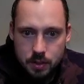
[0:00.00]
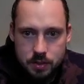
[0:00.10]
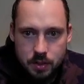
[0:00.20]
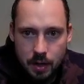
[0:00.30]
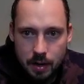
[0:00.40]

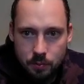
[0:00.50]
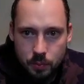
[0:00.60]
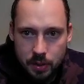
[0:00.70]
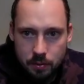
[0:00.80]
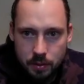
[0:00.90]
I have
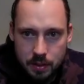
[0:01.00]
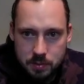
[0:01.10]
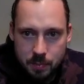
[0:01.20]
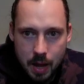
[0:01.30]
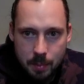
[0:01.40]
weird things
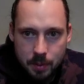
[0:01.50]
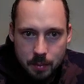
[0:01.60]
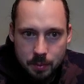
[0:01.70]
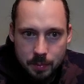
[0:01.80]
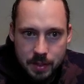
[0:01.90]
popping
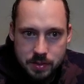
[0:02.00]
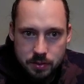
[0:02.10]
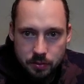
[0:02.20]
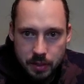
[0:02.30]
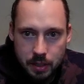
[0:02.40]
up on my
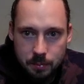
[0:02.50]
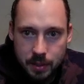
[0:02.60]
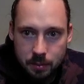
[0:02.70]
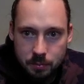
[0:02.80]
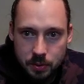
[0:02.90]
screen. My
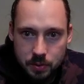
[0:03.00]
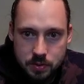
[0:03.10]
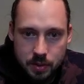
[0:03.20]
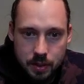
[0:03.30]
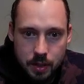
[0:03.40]
computer's
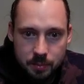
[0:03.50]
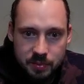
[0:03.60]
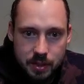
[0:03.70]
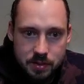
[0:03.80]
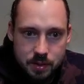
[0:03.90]
trying to
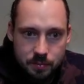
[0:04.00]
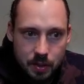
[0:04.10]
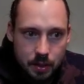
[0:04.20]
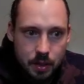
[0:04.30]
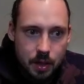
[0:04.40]
update
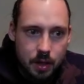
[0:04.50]
something.